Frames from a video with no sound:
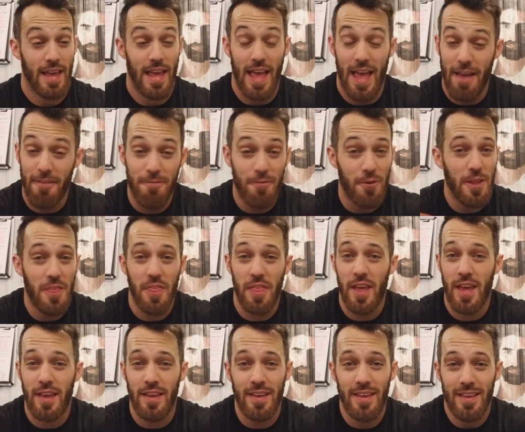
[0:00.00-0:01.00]

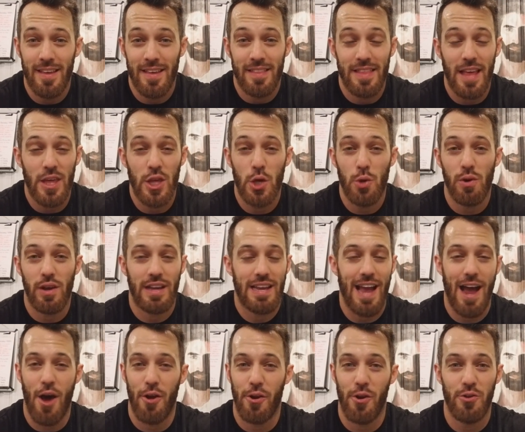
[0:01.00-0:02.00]
Everything that you
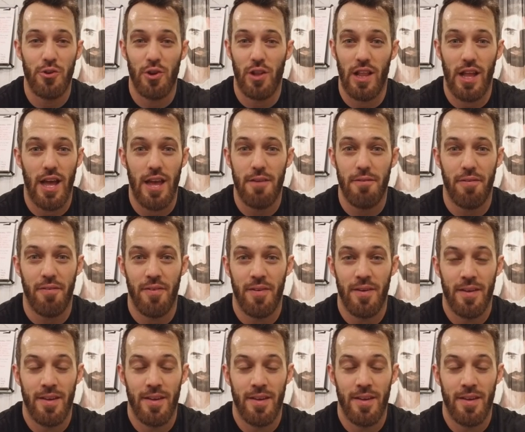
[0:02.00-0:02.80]
encounter in your life